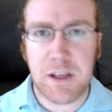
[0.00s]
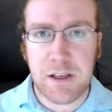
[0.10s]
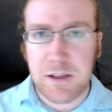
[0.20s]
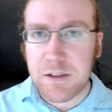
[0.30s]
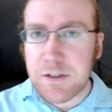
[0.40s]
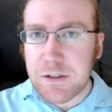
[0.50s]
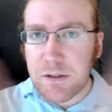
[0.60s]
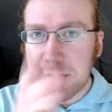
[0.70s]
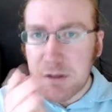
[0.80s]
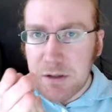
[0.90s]
is
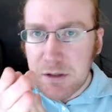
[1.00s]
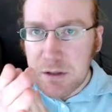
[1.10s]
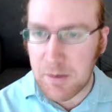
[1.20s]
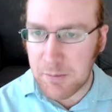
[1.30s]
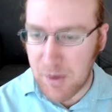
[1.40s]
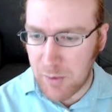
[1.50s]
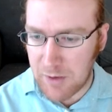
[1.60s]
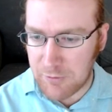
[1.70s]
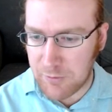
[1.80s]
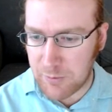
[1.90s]
my
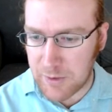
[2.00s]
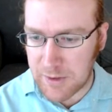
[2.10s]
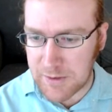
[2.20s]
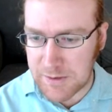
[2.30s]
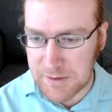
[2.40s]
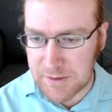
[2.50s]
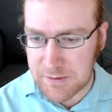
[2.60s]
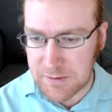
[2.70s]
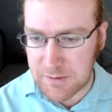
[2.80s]
wife was